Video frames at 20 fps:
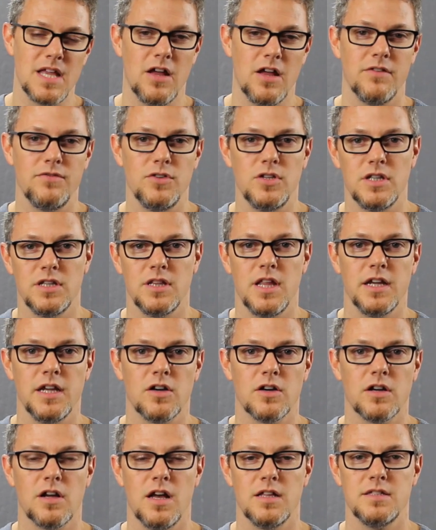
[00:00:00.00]
down if you didn't like
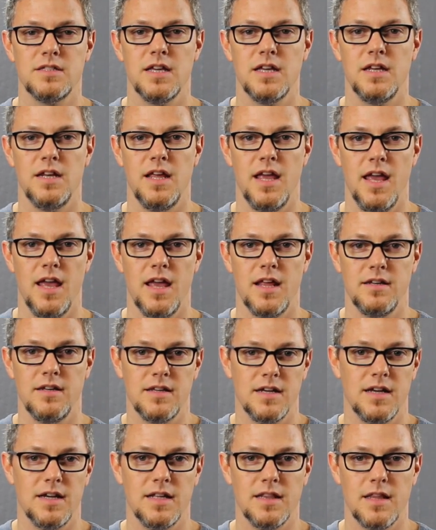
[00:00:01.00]
our content, and
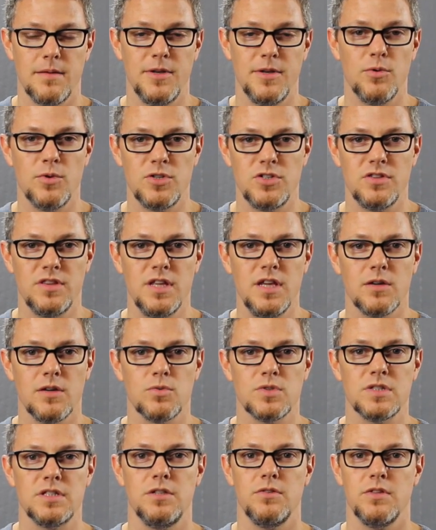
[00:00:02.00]
let me know what you think.
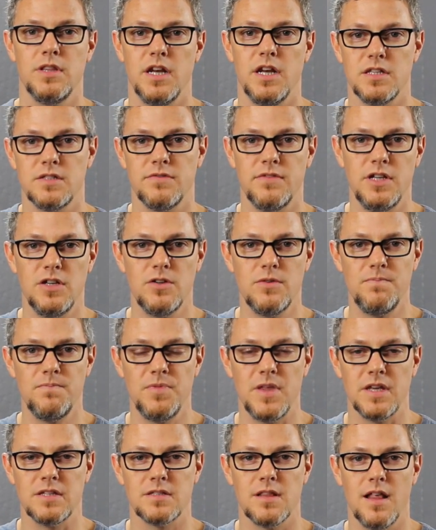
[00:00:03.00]
We'll see you in the next video.
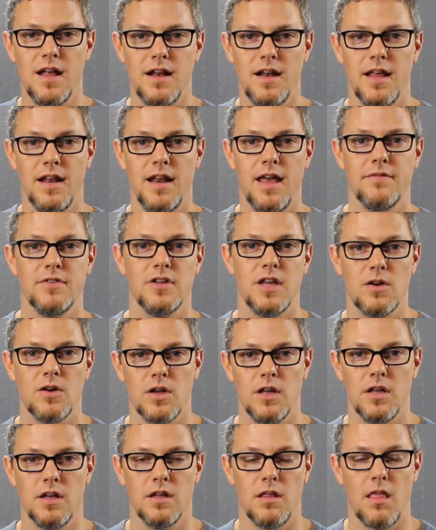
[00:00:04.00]
Thanks a lot, and have
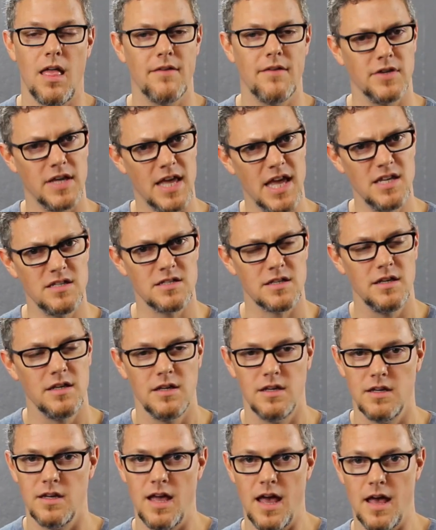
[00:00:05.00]

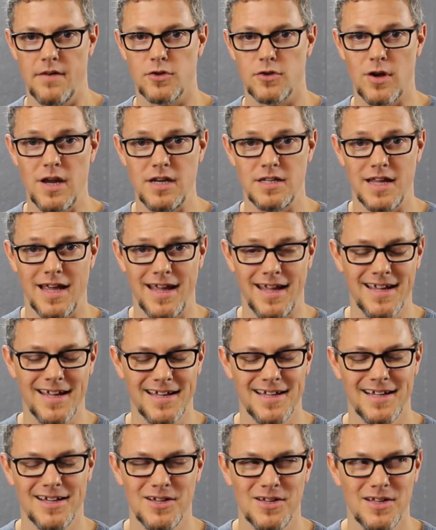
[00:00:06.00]
a great day.
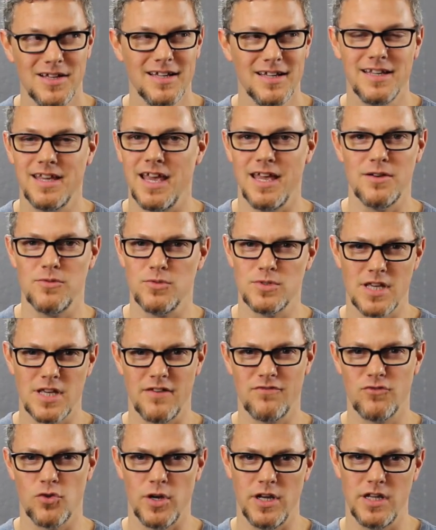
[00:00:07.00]
Gate, was
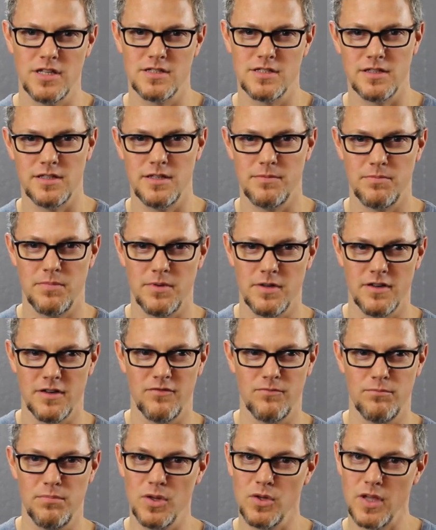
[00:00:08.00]
that a Freudian slip
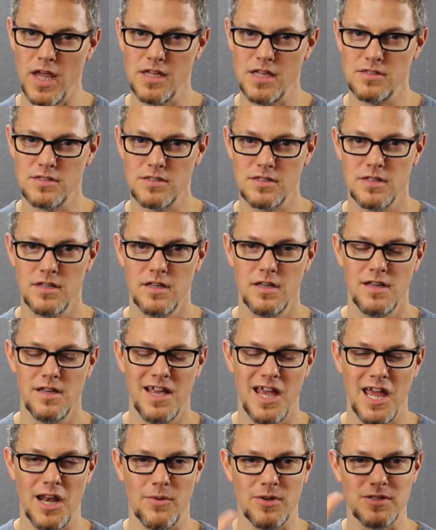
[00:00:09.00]
of Bill Gates?
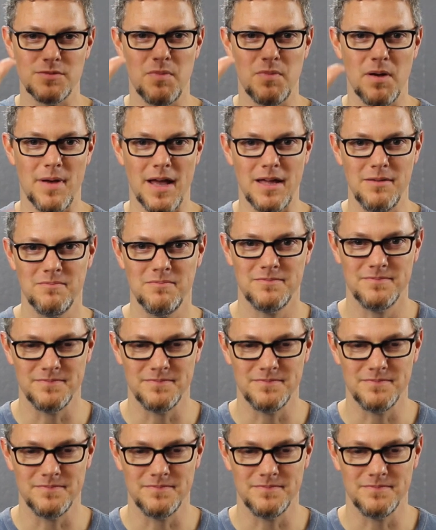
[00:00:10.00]
Anyways, bye-bye.